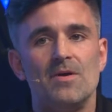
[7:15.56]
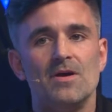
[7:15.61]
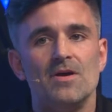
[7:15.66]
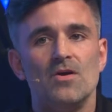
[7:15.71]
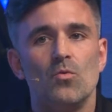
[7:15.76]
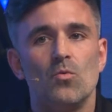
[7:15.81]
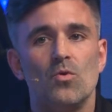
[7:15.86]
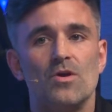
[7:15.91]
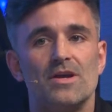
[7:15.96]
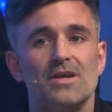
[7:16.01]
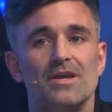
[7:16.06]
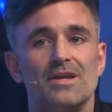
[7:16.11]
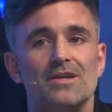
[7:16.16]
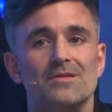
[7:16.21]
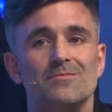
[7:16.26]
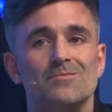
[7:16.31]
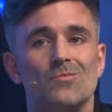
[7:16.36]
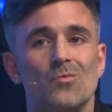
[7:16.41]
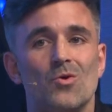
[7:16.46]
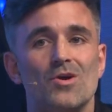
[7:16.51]

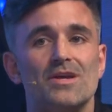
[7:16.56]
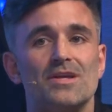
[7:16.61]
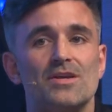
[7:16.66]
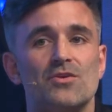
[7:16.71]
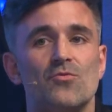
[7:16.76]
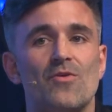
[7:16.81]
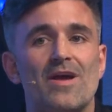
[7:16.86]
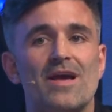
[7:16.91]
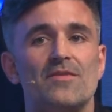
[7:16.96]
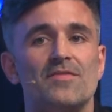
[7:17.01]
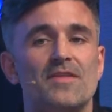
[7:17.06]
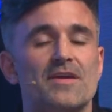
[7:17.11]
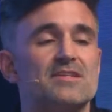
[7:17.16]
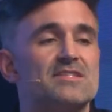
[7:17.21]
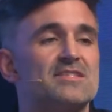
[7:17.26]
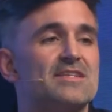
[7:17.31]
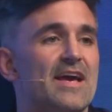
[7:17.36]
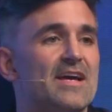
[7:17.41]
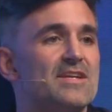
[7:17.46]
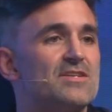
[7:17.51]
working around their
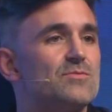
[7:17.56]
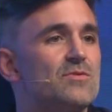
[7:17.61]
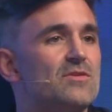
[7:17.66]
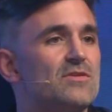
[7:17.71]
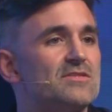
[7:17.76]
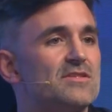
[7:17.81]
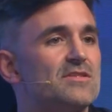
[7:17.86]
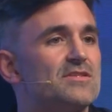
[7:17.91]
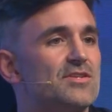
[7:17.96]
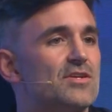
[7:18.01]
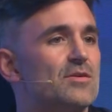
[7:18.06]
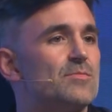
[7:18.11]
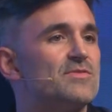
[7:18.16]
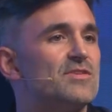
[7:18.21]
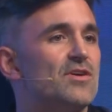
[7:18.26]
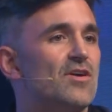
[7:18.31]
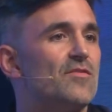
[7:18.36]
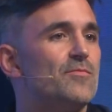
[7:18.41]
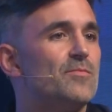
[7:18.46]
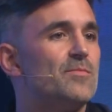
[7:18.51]
schedules in terms
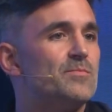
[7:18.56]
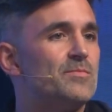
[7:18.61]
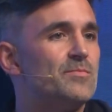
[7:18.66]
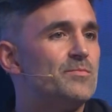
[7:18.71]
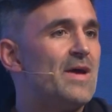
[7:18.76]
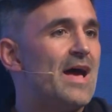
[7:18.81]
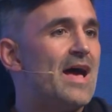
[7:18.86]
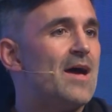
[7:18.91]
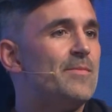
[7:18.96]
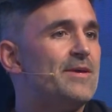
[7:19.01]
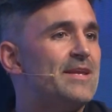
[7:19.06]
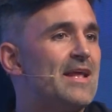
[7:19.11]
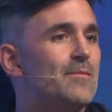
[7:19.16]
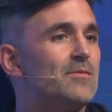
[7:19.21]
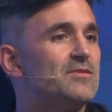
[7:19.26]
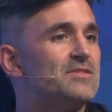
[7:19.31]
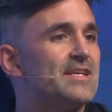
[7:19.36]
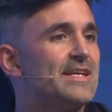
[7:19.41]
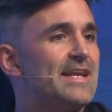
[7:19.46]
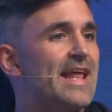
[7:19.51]
of being able
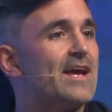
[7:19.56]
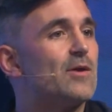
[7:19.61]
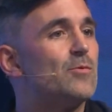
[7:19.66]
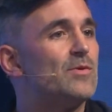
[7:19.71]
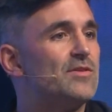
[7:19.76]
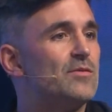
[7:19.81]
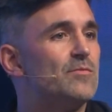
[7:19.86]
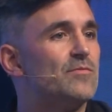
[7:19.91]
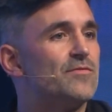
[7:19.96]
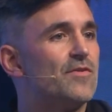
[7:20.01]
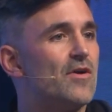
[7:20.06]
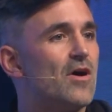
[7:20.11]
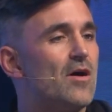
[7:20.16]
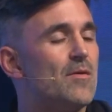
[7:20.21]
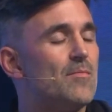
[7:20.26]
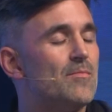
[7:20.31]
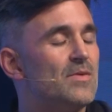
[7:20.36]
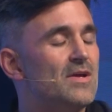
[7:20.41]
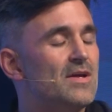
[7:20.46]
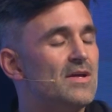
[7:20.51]
to connect with them
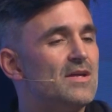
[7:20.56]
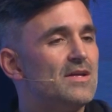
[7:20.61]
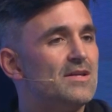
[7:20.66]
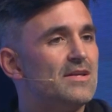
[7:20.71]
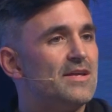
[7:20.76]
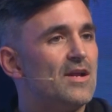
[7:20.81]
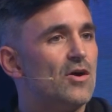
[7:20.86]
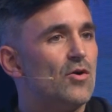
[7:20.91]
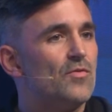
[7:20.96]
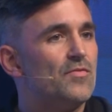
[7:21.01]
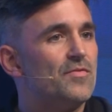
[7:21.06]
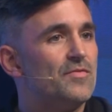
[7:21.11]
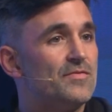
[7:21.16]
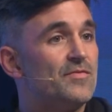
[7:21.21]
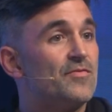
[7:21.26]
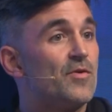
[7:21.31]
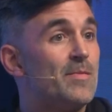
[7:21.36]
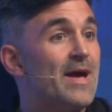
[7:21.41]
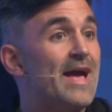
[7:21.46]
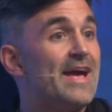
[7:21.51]
from
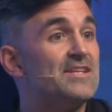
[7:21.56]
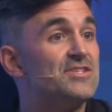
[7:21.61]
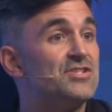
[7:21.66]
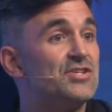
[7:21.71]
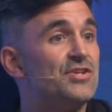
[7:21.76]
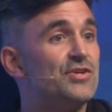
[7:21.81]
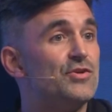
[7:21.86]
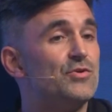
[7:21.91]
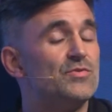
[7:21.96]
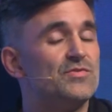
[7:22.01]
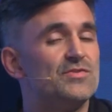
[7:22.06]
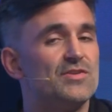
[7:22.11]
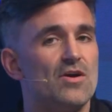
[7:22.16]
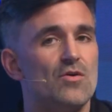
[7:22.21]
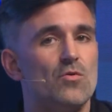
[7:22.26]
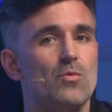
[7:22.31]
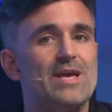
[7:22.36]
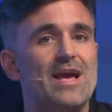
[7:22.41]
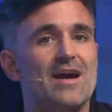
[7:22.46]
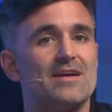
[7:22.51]
HQ. So
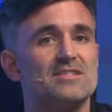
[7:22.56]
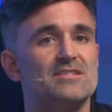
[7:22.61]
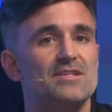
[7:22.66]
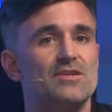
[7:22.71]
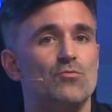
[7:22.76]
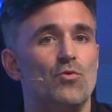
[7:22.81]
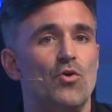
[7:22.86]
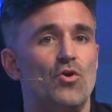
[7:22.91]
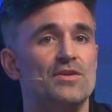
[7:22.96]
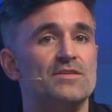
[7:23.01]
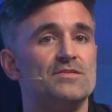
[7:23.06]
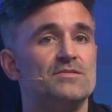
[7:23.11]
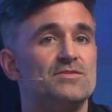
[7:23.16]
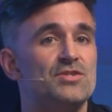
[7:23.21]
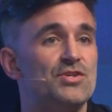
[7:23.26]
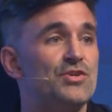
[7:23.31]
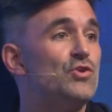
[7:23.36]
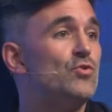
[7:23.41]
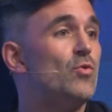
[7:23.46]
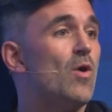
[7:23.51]
we actually run
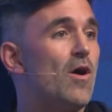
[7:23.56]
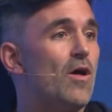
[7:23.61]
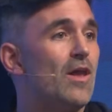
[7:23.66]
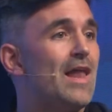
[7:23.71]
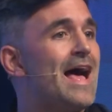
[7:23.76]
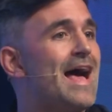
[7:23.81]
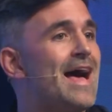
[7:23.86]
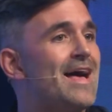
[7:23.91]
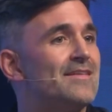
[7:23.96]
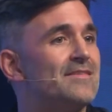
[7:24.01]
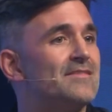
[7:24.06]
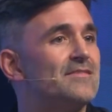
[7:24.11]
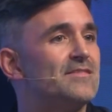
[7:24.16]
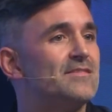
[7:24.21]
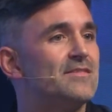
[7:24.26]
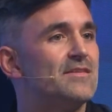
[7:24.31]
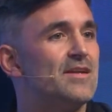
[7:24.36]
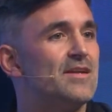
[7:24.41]
2 all hands,